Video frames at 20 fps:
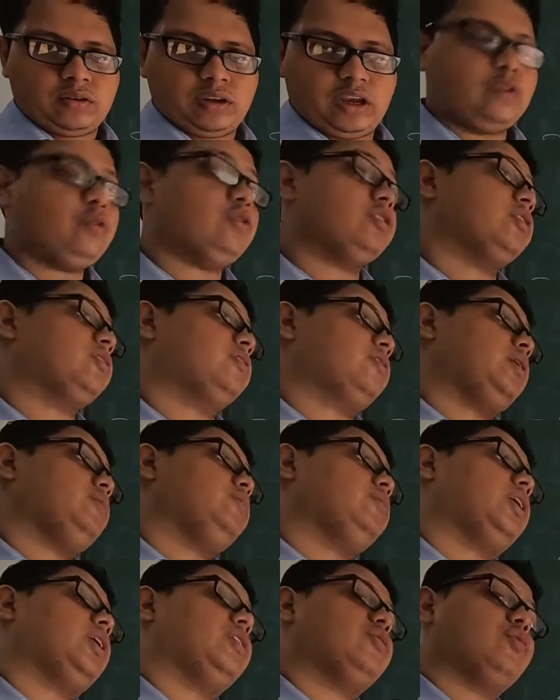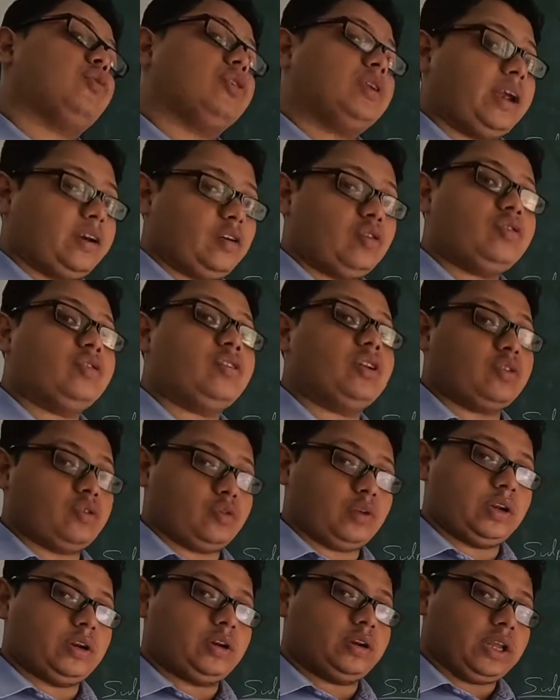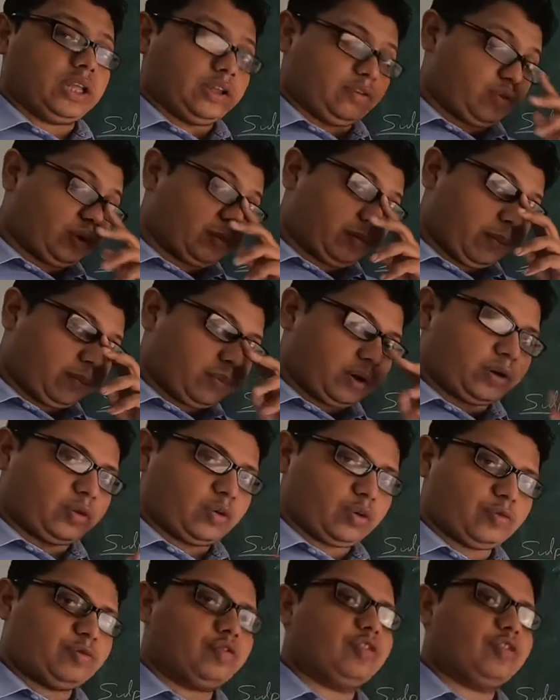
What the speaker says: It was the same case for nitrogen as well. If you remember in group